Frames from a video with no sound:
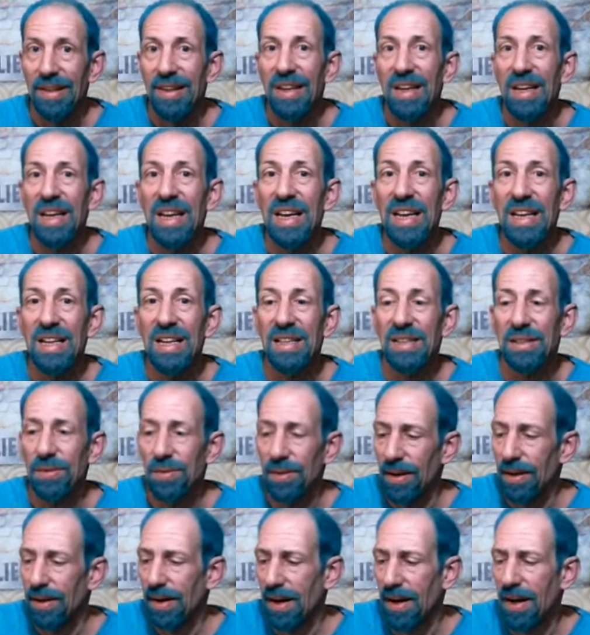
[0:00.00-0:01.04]
is
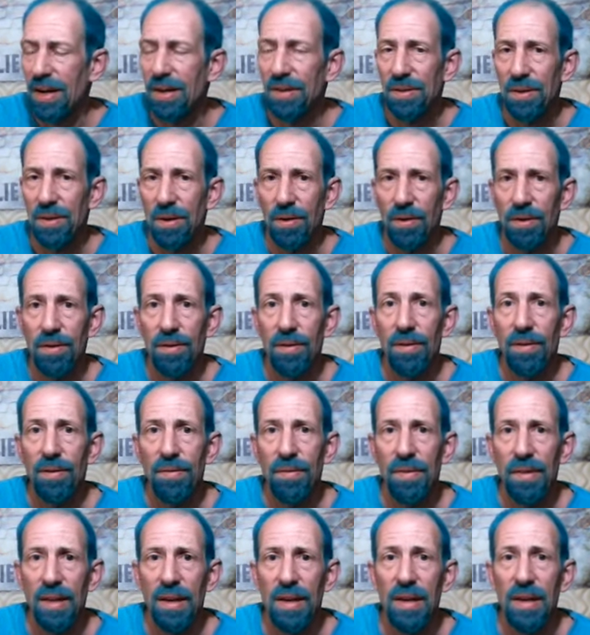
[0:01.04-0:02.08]
under
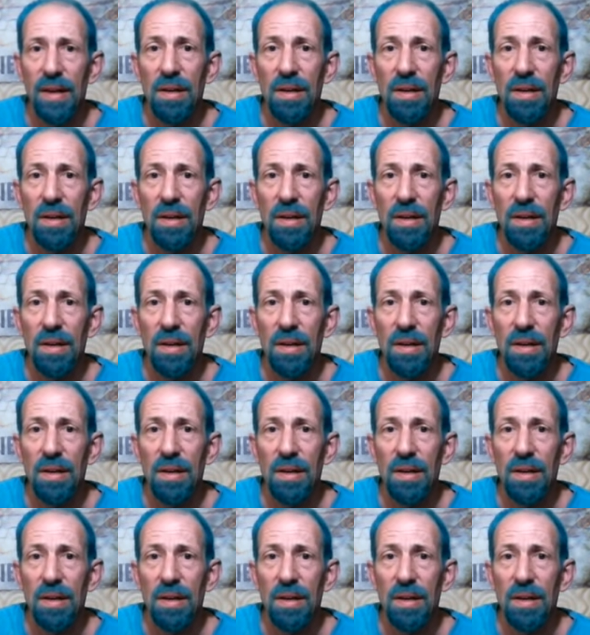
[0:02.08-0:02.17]
the